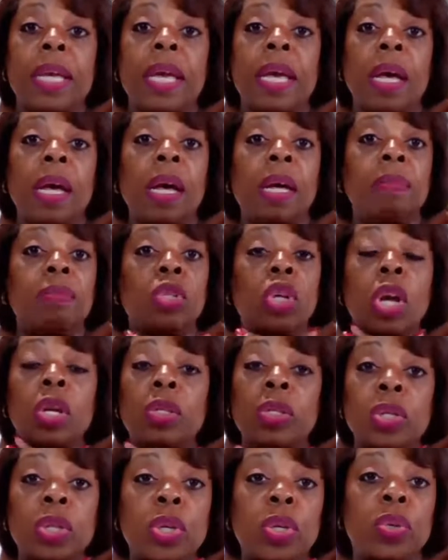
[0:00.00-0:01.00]

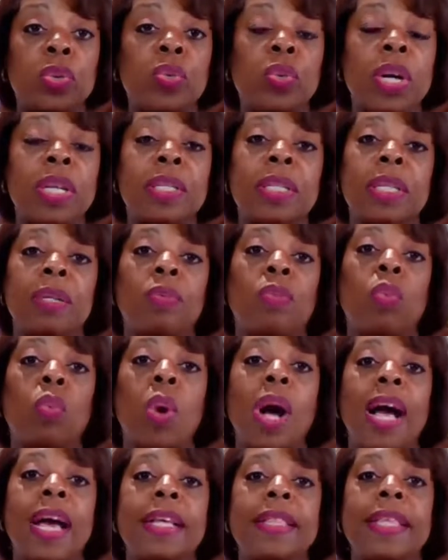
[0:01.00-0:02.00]
Charles Tecum was, and
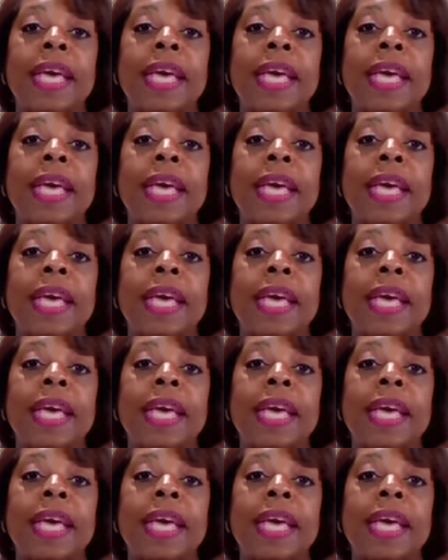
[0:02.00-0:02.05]
why